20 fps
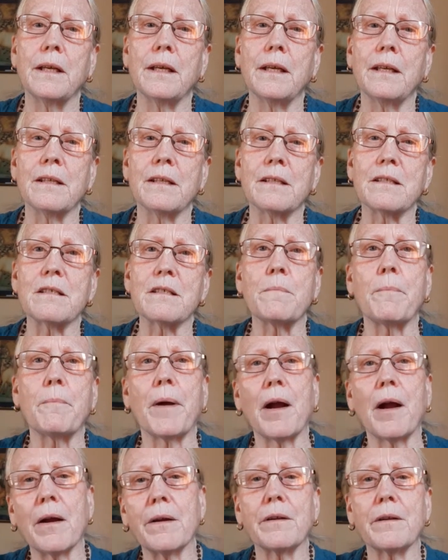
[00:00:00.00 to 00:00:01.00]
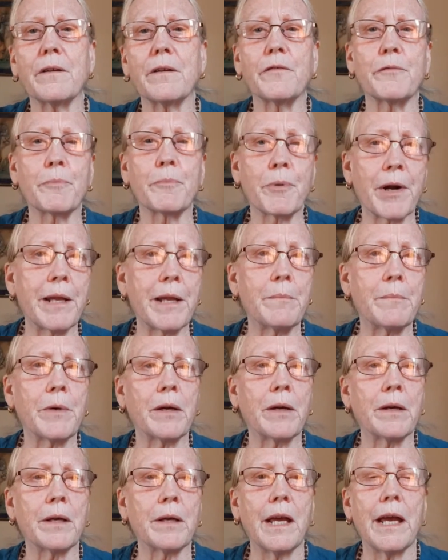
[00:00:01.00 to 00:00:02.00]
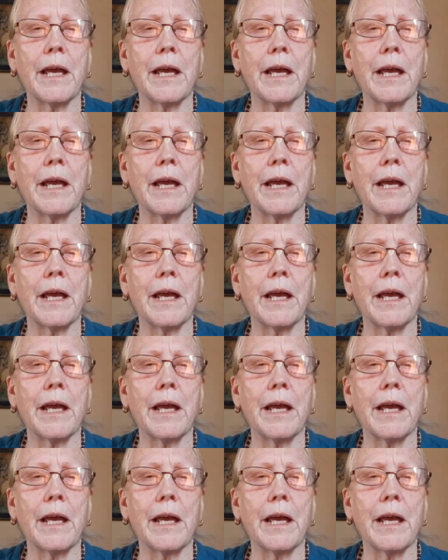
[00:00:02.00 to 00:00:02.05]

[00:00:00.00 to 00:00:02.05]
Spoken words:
It's part of prema.